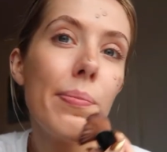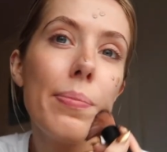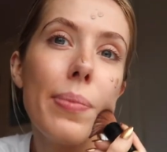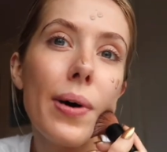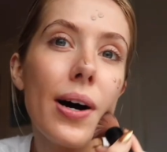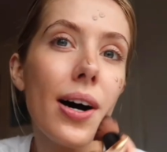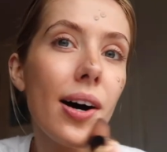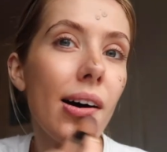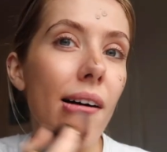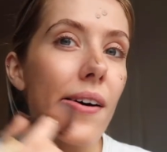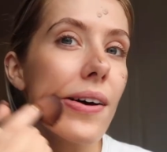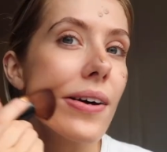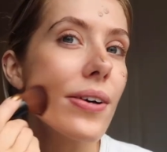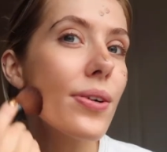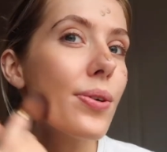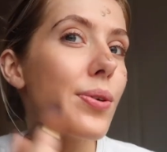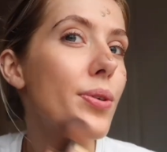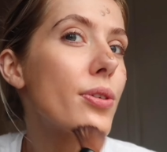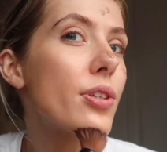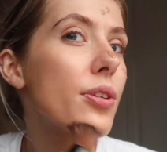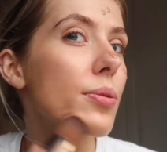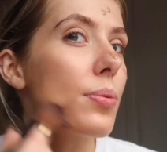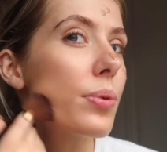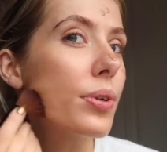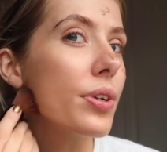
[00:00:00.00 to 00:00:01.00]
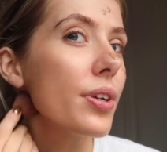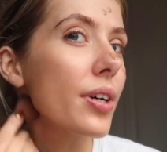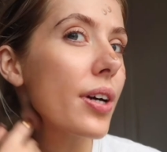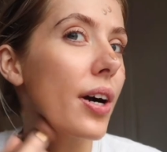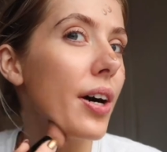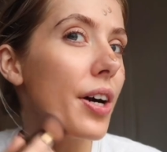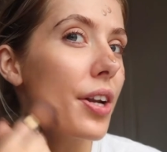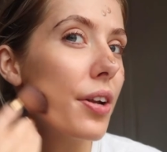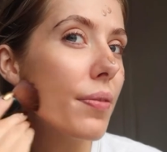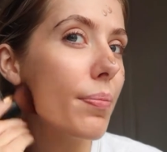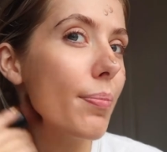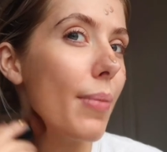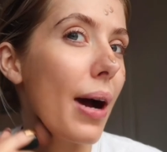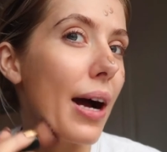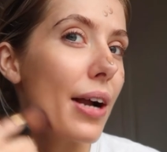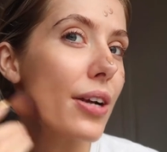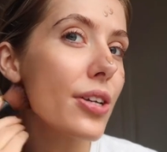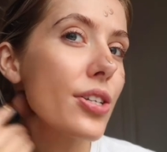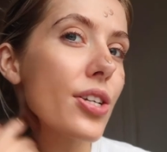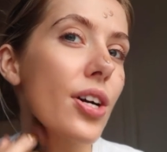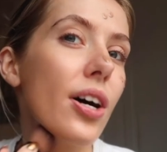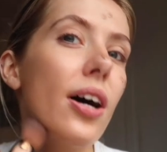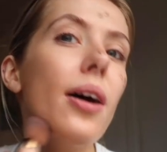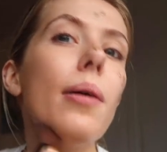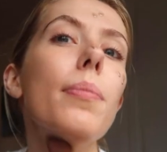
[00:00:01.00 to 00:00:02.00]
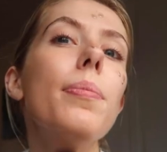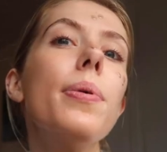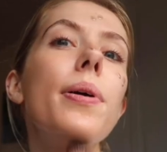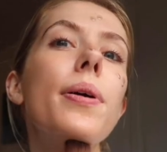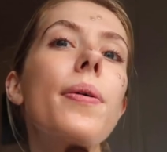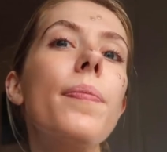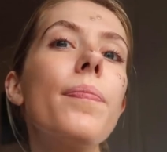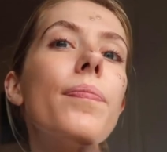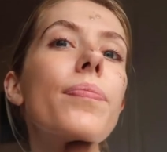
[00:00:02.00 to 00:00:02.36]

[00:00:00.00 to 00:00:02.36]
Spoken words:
but also want to kind of match up